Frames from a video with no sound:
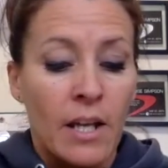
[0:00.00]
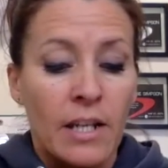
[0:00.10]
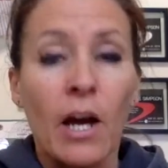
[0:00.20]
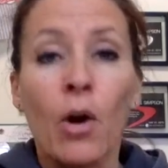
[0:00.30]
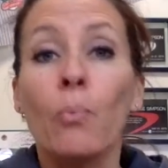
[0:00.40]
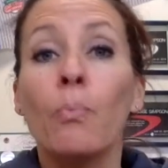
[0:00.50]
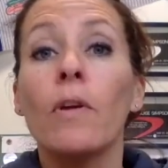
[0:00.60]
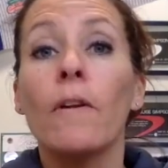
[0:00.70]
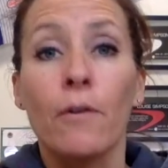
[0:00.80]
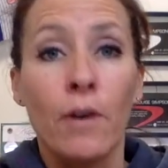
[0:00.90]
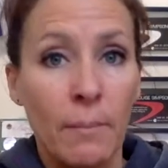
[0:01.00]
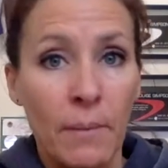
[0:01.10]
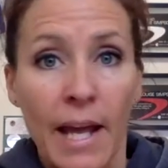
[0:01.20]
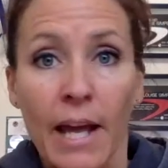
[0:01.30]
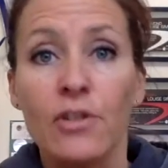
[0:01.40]
Now, you're going to
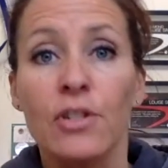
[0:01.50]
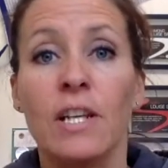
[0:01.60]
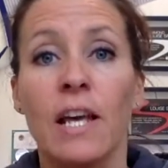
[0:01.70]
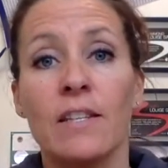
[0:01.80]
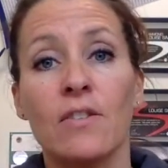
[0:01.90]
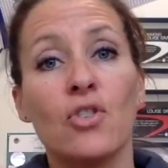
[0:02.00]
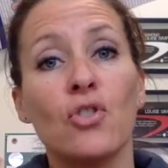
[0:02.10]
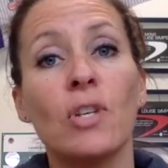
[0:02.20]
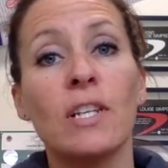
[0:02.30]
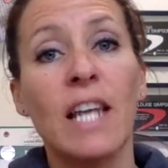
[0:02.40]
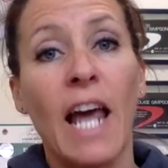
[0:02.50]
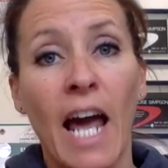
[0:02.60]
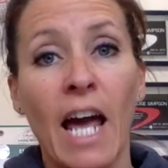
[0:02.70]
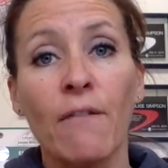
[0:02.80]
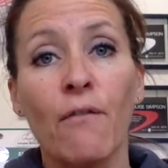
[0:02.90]
be exercising, so you need to
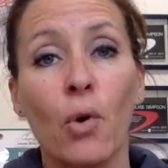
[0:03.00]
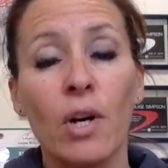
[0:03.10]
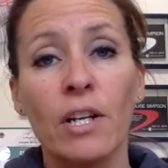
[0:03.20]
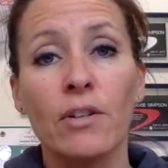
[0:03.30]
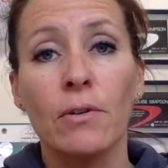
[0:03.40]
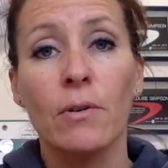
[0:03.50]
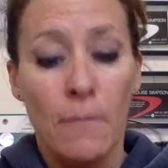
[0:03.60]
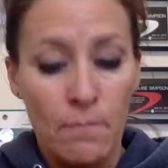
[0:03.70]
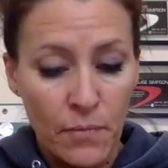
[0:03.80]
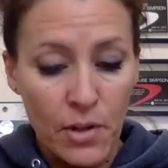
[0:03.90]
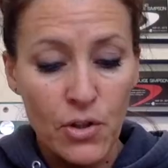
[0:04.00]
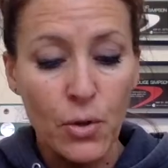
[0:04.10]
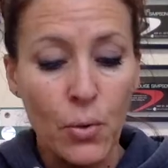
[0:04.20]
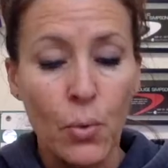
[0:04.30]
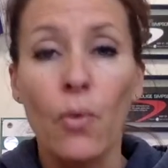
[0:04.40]
add 400
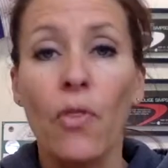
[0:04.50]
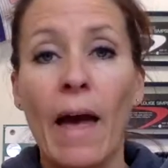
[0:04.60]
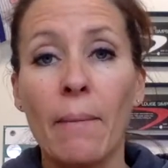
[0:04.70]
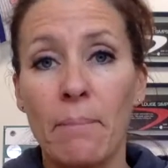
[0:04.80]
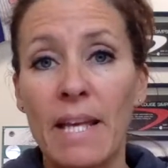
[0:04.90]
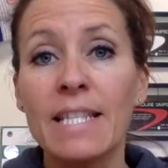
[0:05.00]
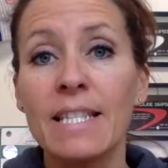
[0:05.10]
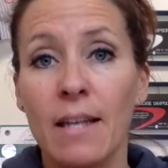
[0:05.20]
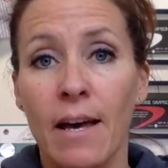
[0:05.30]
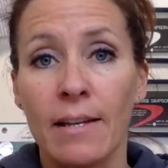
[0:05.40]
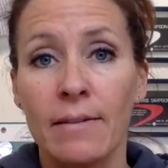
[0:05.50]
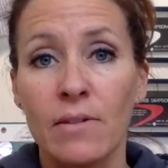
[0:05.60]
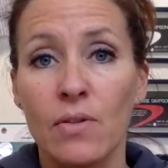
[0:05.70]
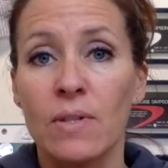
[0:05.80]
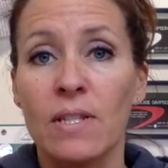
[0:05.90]
to that baseline.
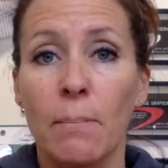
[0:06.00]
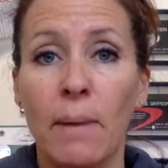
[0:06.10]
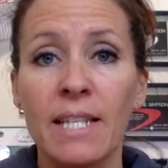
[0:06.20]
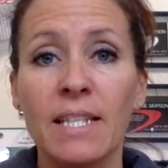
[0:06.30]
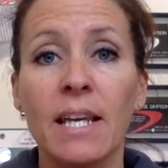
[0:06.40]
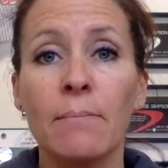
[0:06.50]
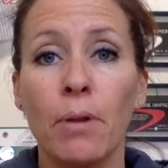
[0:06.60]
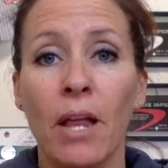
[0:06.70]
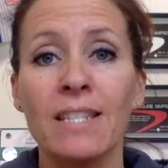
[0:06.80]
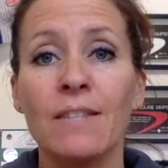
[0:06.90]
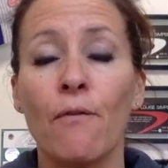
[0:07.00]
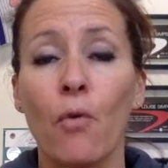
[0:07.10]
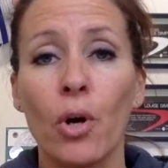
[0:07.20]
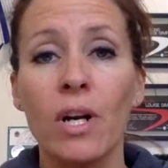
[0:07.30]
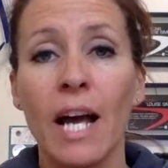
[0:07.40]
So it's the baseline plus
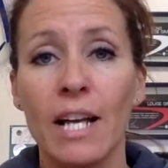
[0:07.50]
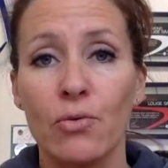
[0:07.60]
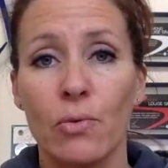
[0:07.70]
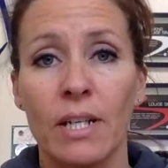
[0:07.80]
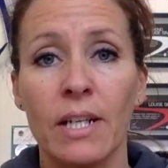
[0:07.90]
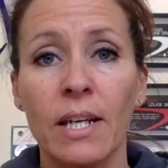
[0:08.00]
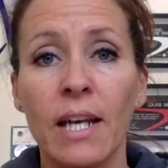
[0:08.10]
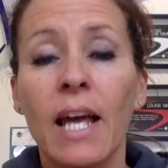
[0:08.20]
400.